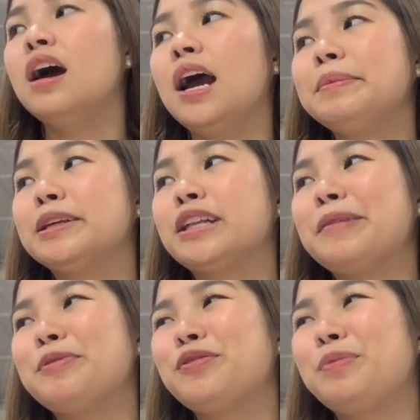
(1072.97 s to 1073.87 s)
I'm the
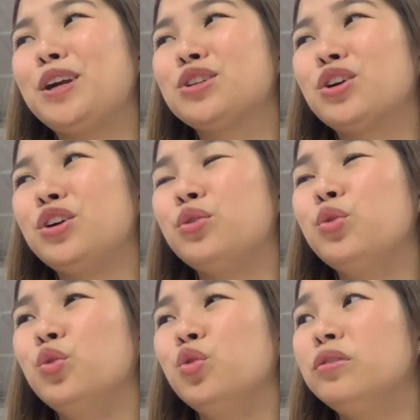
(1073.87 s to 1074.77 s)
type of person
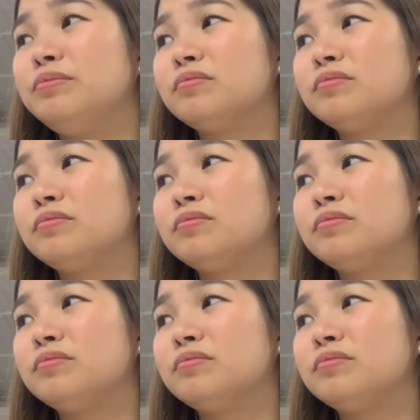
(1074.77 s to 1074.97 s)
who